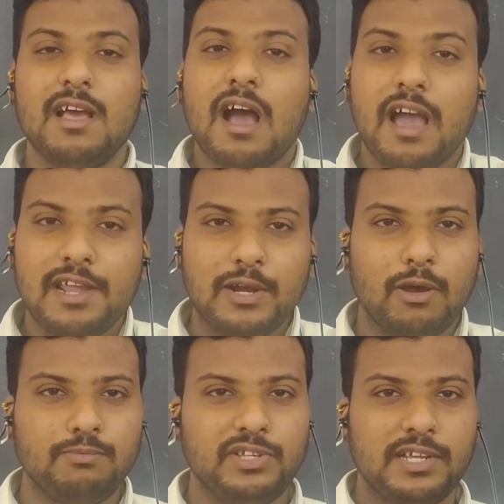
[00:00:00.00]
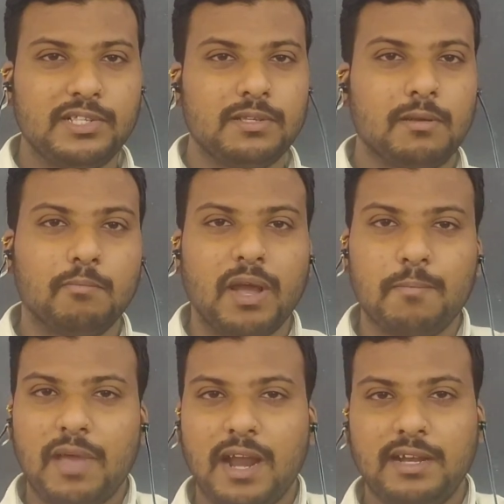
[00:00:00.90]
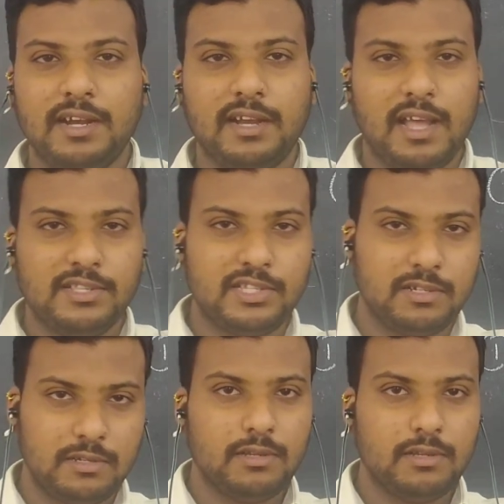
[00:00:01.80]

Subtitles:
iron objects by magnetize